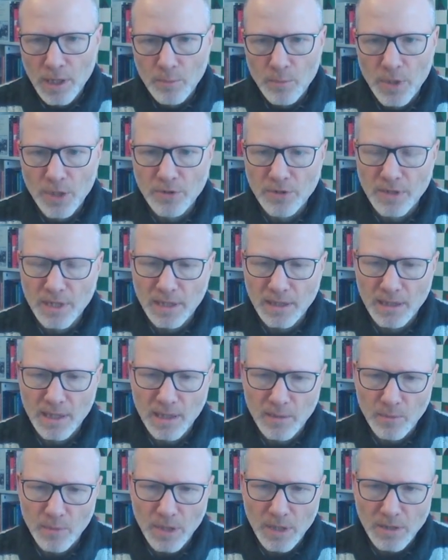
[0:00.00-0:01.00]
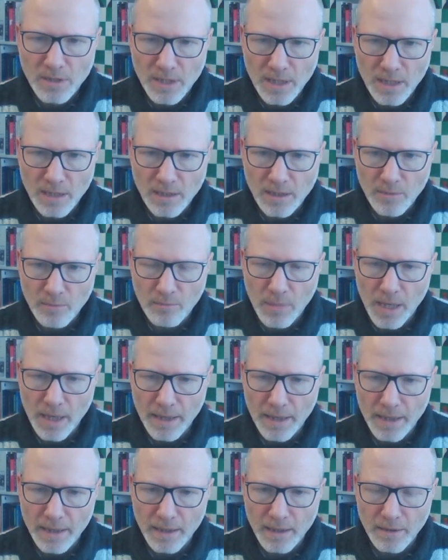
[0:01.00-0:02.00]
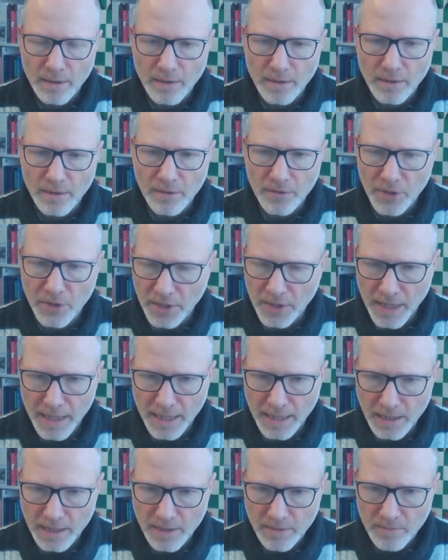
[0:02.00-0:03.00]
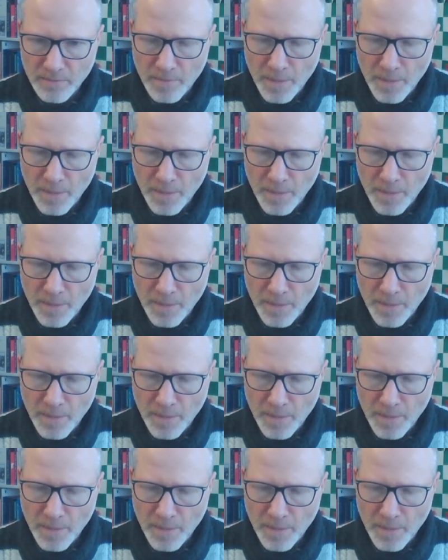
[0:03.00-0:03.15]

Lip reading: because that can be taken by the knight.